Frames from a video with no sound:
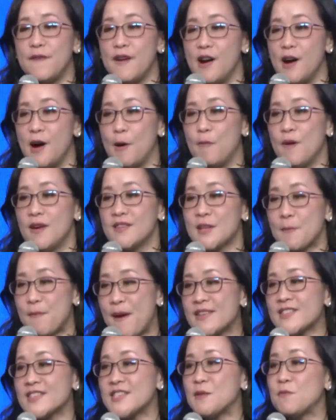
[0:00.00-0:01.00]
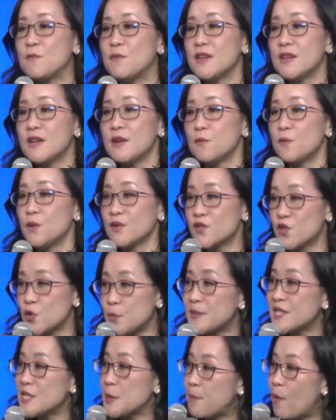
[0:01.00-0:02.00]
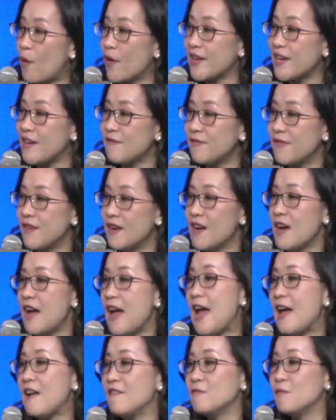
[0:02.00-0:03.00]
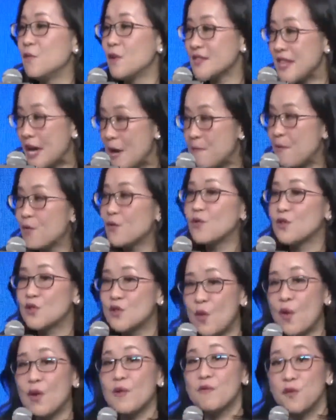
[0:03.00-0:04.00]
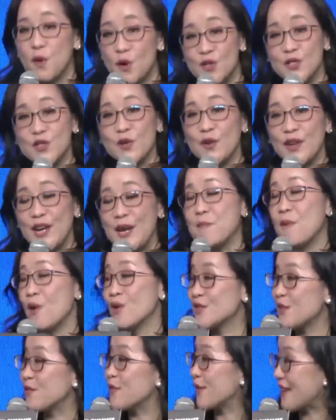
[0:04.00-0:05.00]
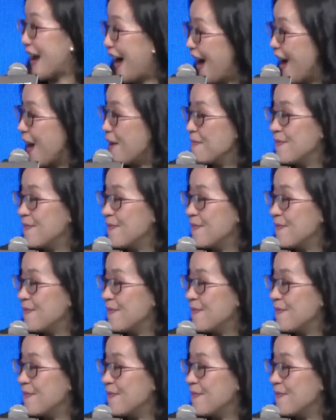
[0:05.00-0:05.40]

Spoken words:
Sebastian was super supportive and was able to join virtually most of the time.